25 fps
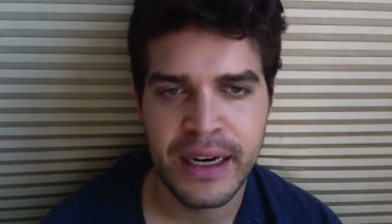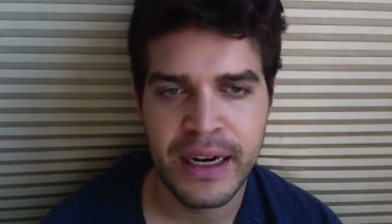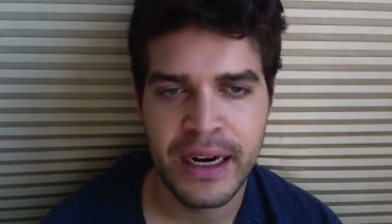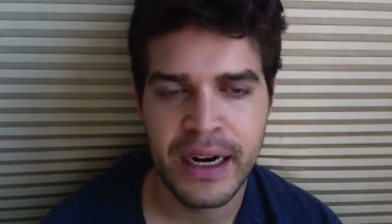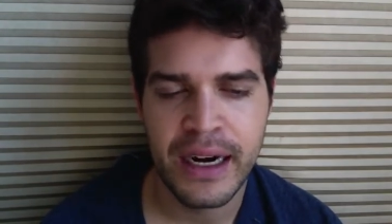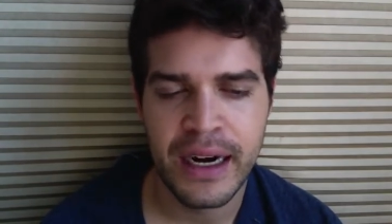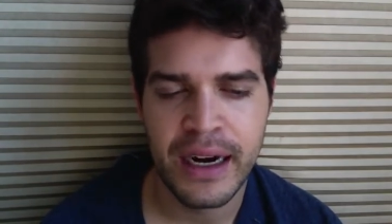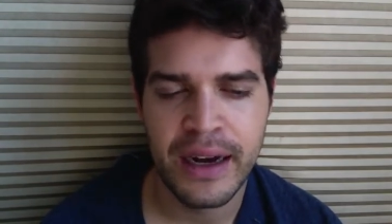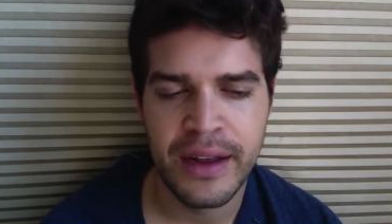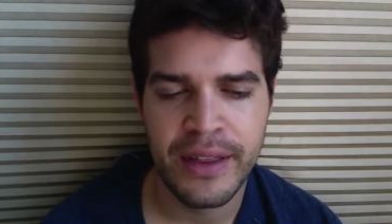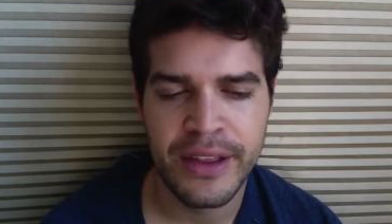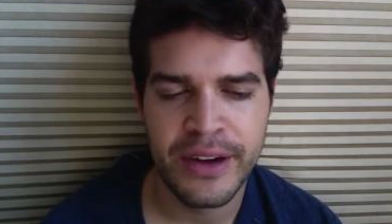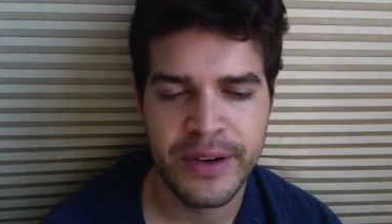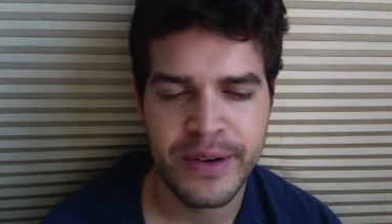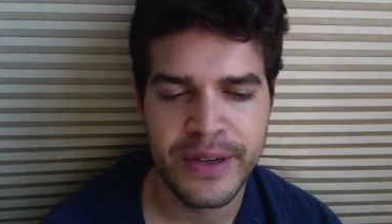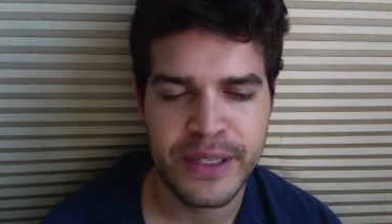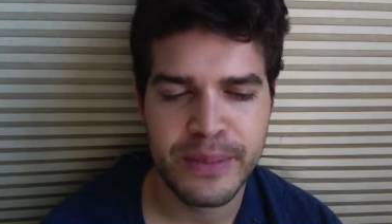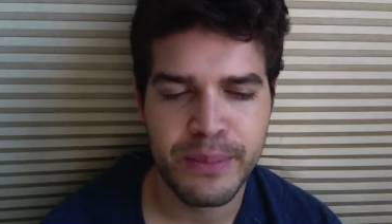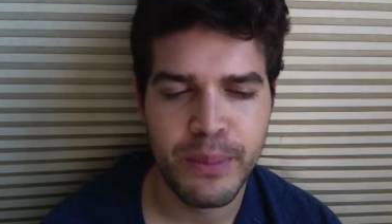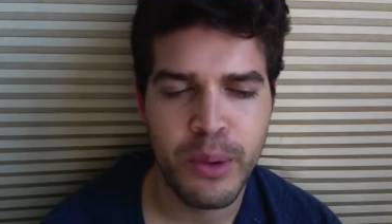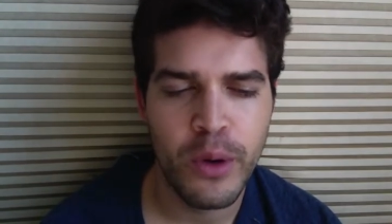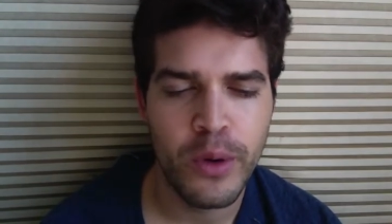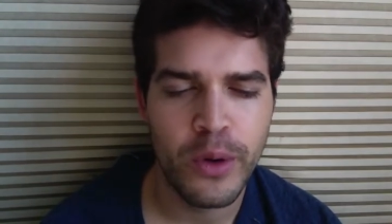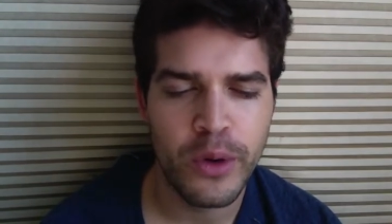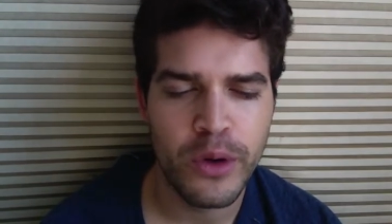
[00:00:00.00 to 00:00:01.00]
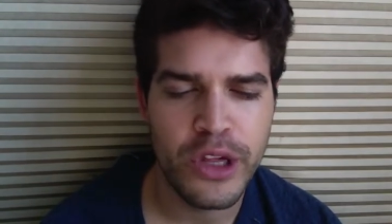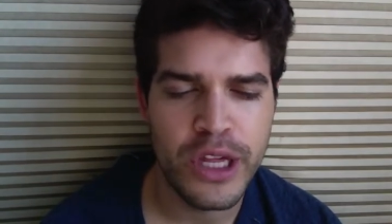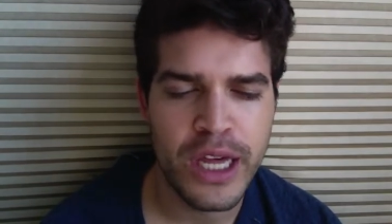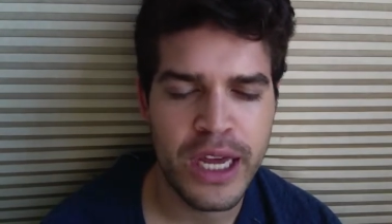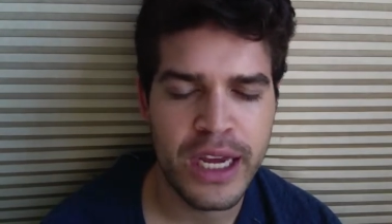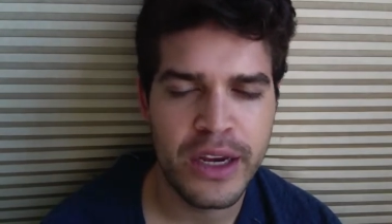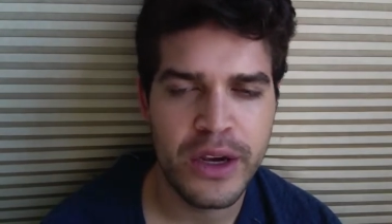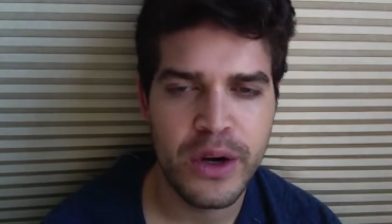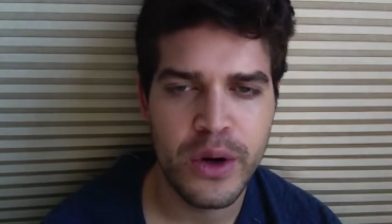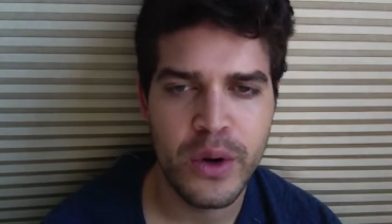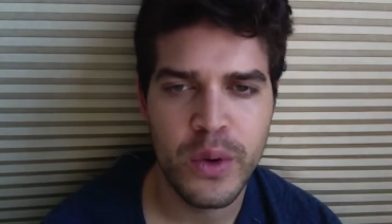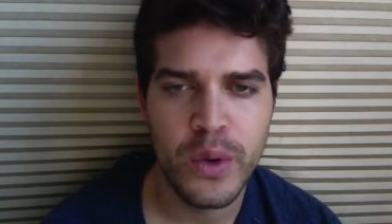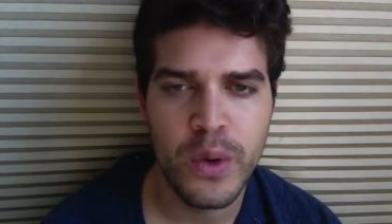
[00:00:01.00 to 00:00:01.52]
uh, there is
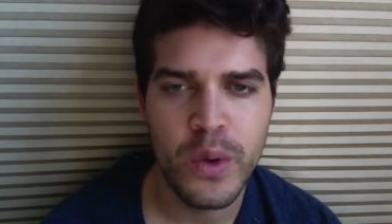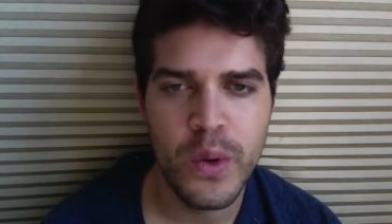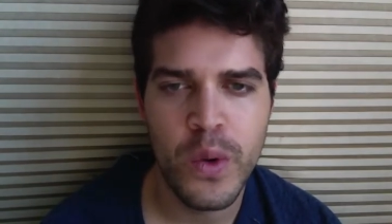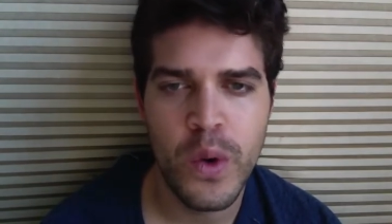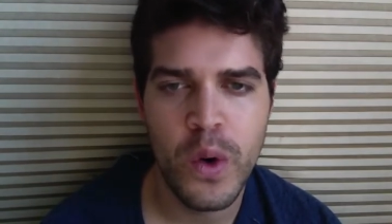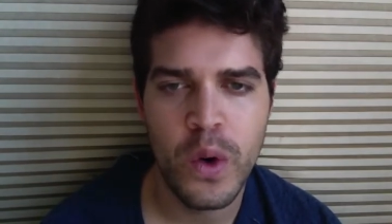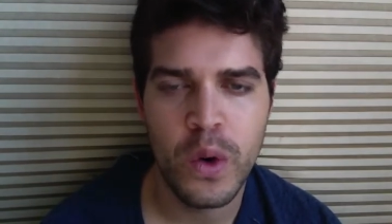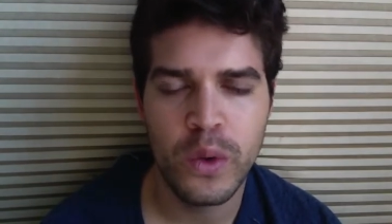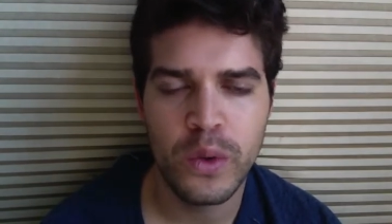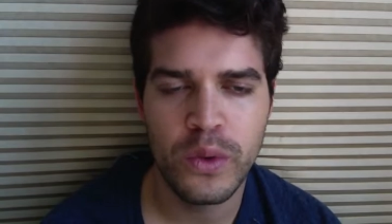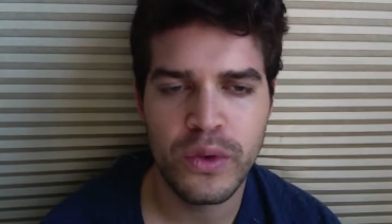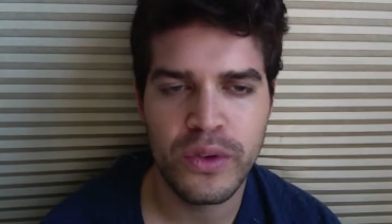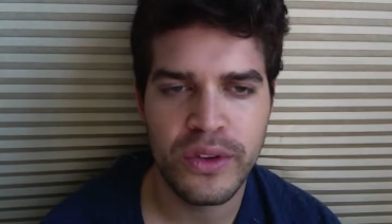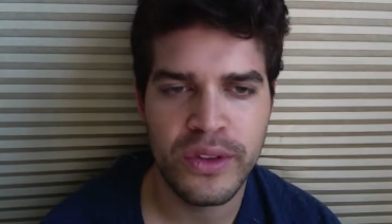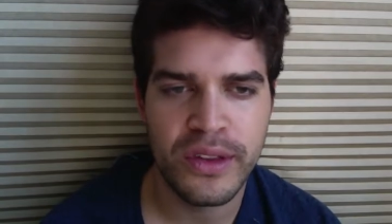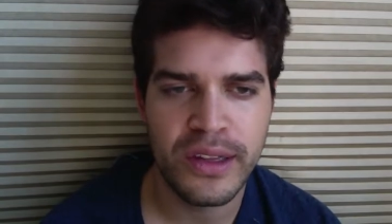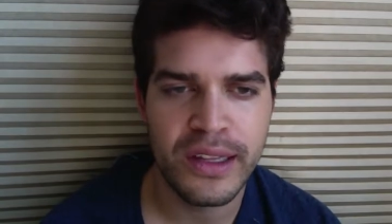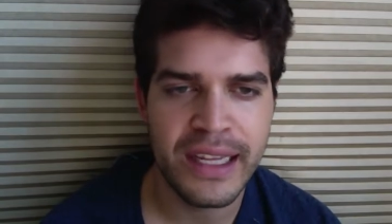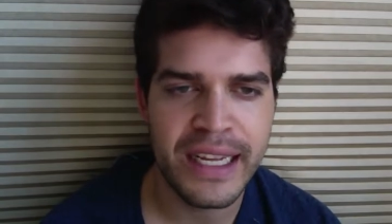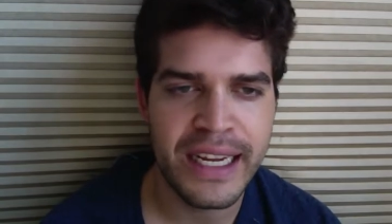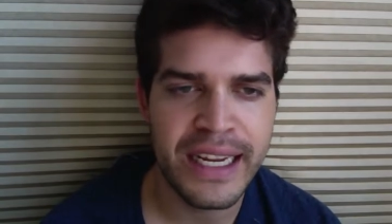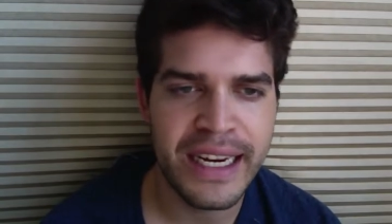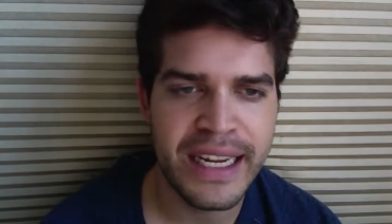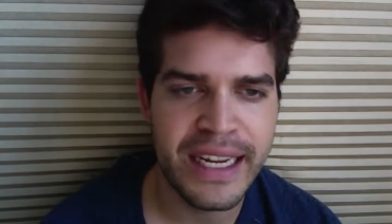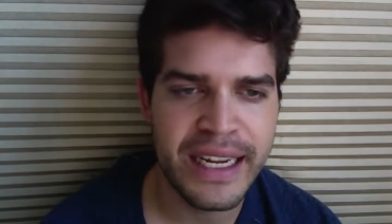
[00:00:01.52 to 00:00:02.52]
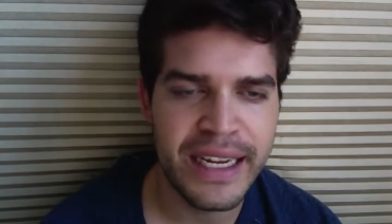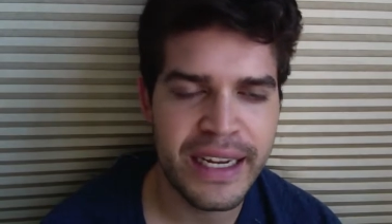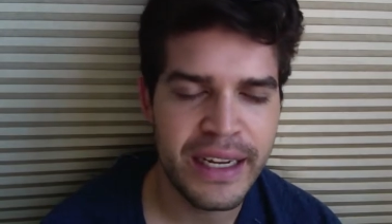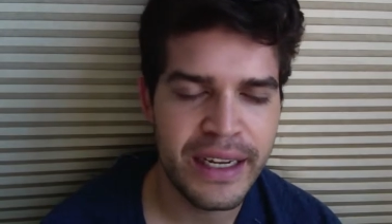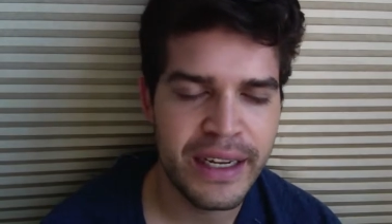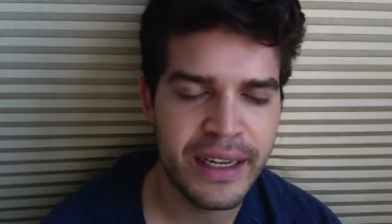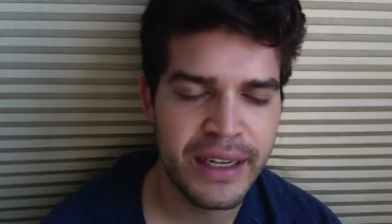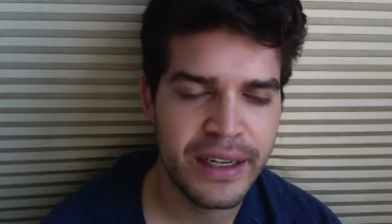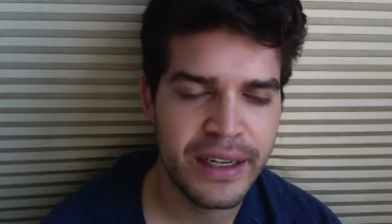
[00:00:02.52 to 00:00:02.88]
Poroshenko, who holds the leading